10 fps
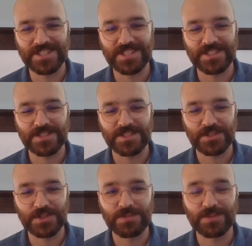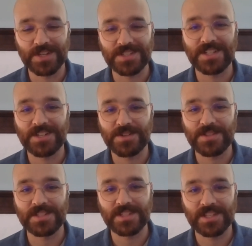It's good for us to hear
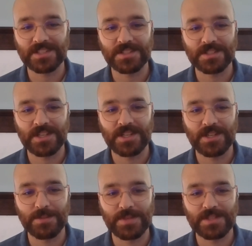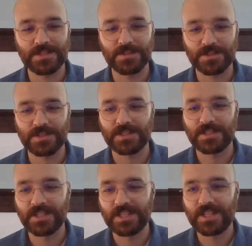these things and to learn
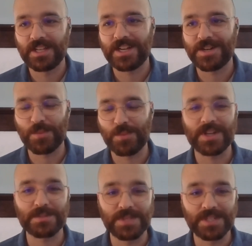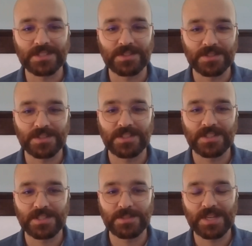more as ministers in
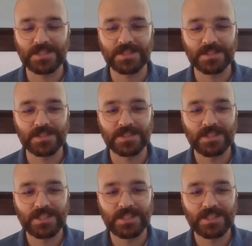these spaces.